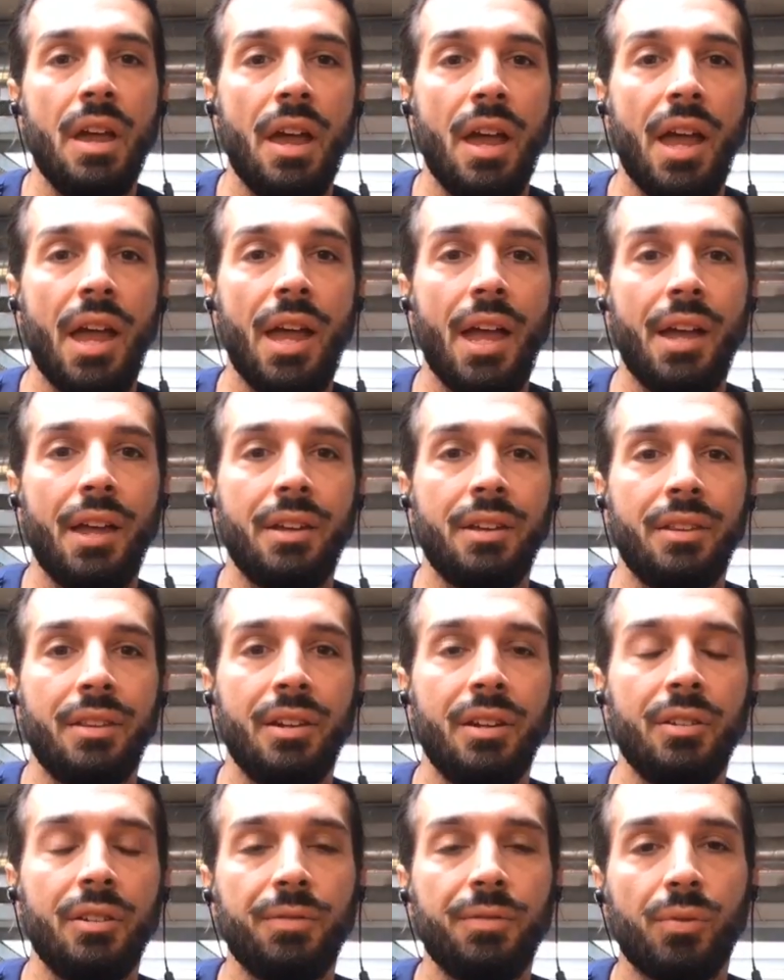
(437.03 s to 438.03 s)
And
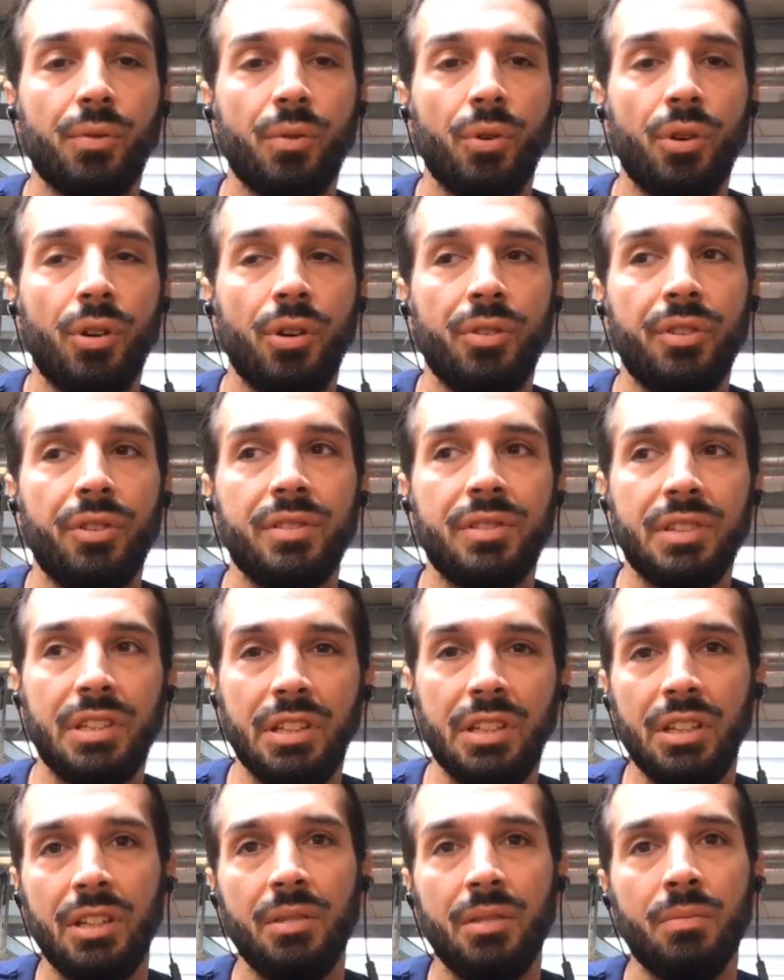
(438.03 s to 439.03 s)
therefore, the
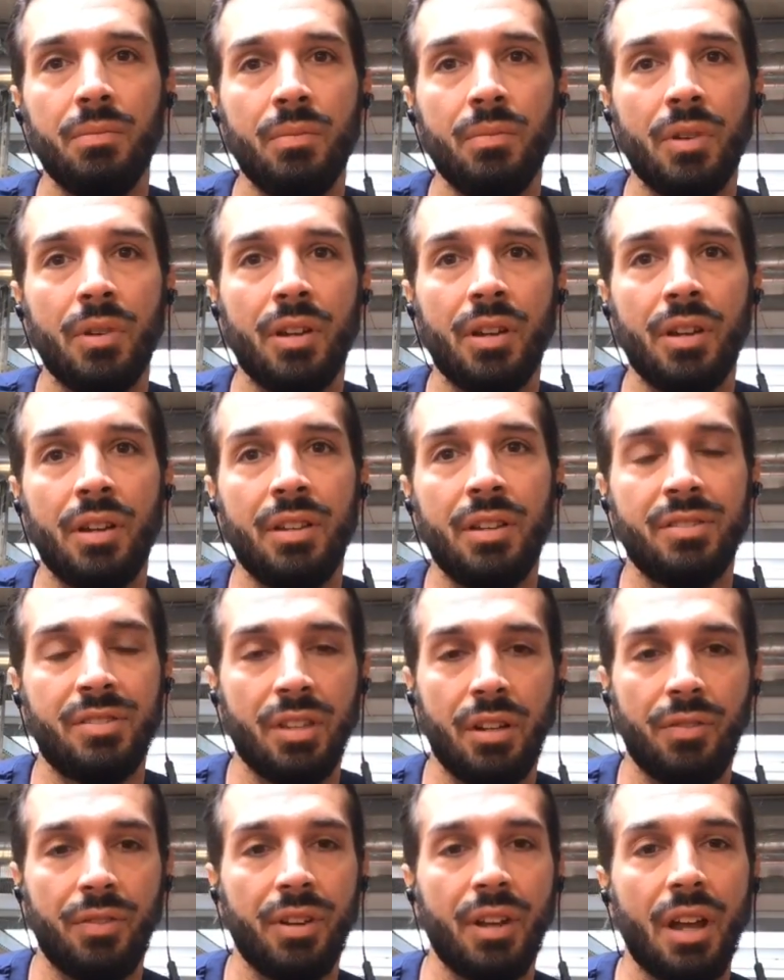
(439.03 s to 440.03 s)
team, instead
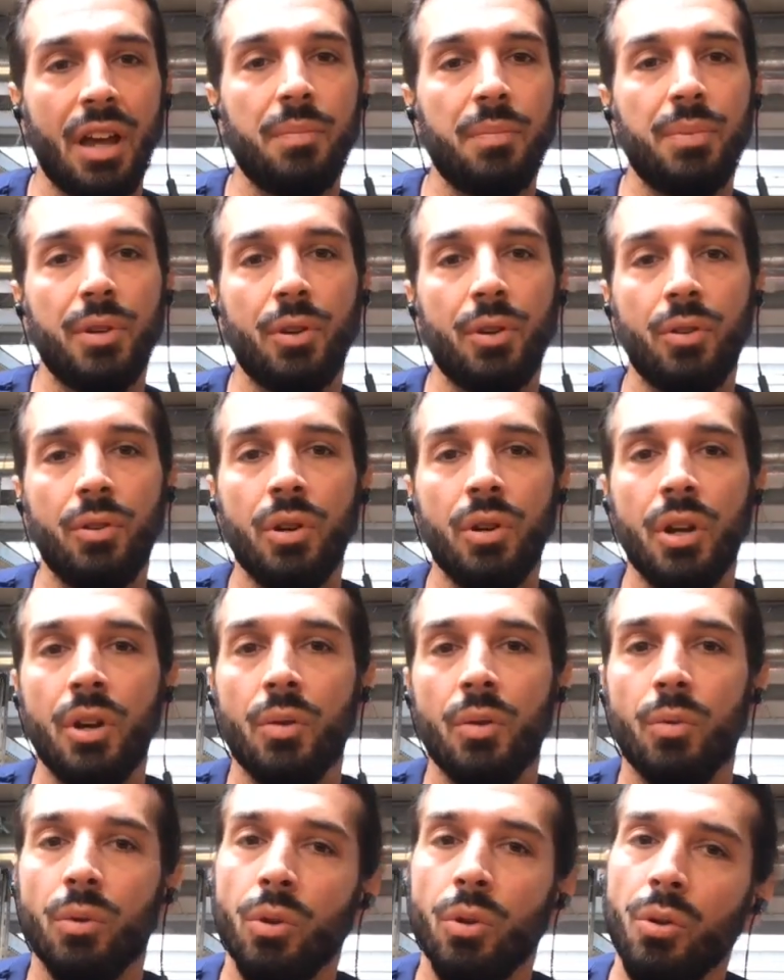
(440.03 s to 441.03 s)
of an IPO,
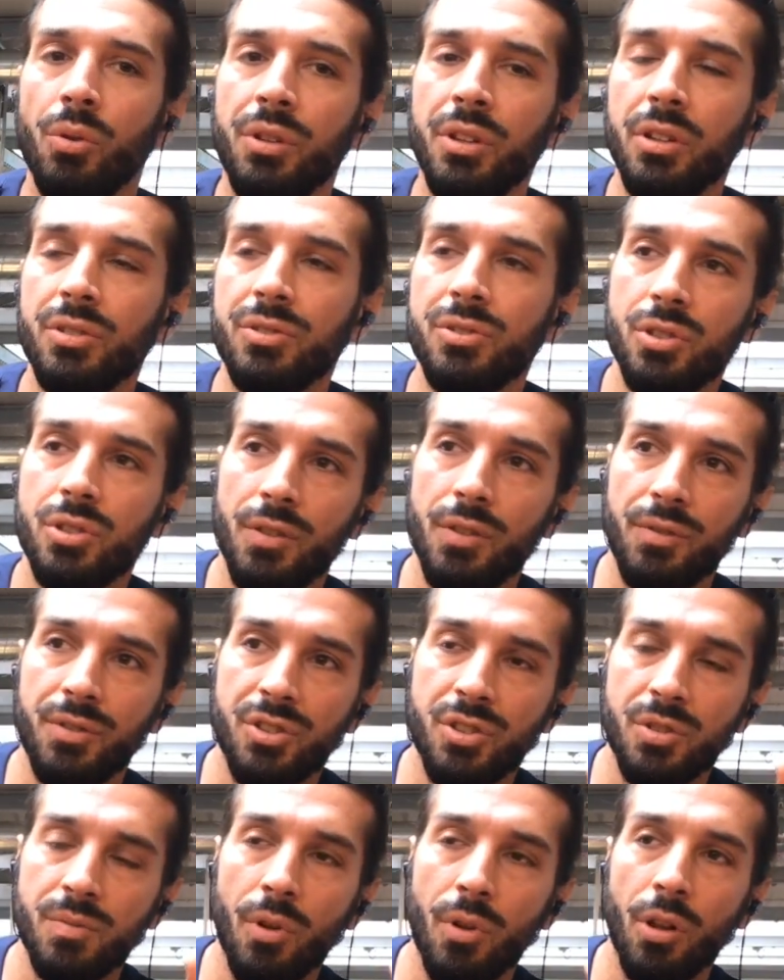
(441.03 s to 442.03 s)
will only conserve a
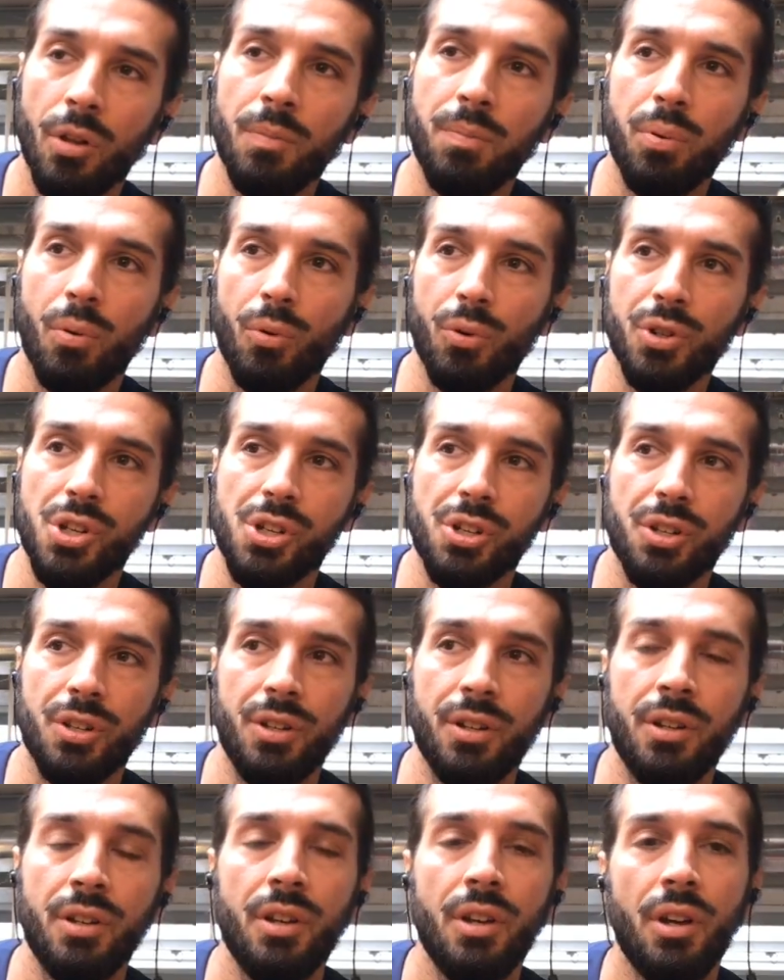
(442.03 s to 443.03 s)
small
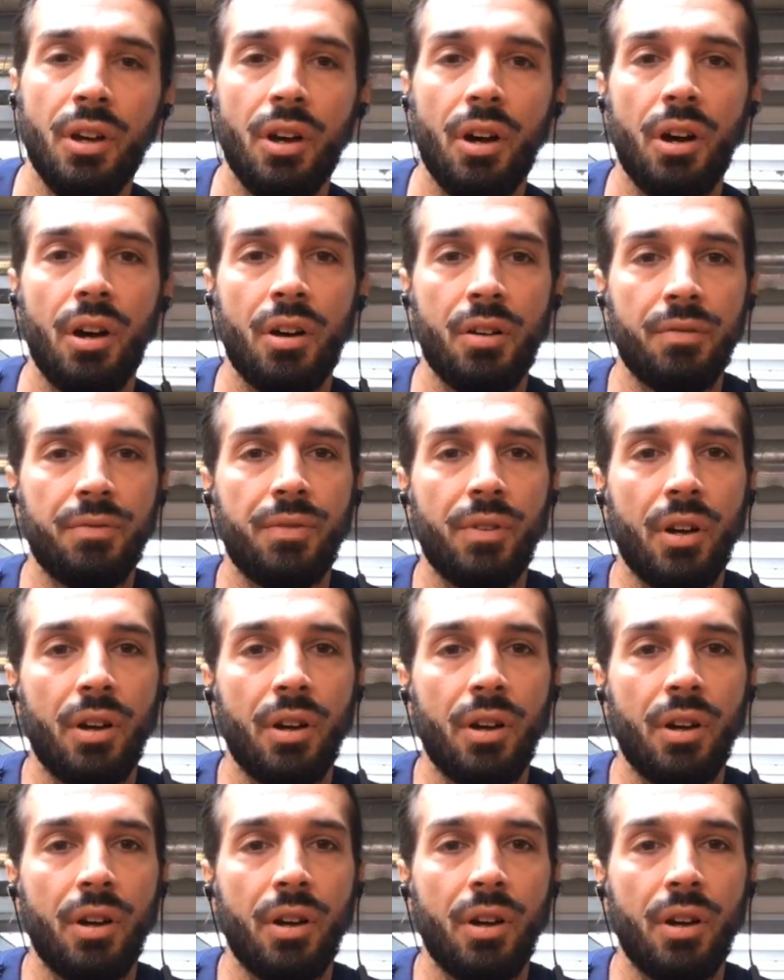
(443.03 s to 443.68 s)
portion of